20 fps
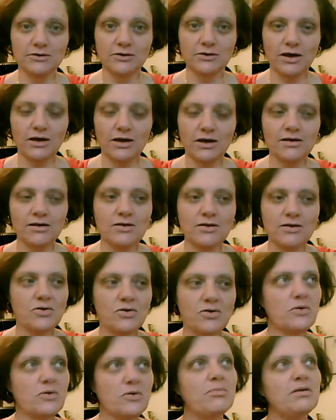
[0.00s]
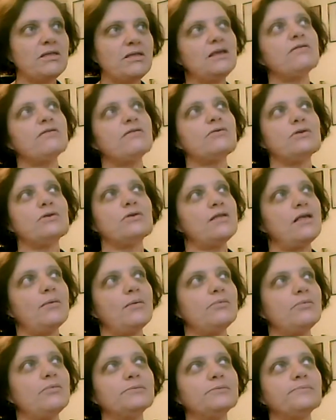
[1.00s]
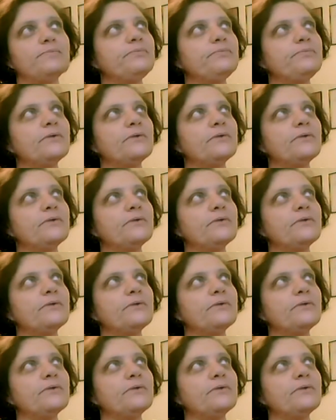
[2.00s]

Okay, so let me think of a good example.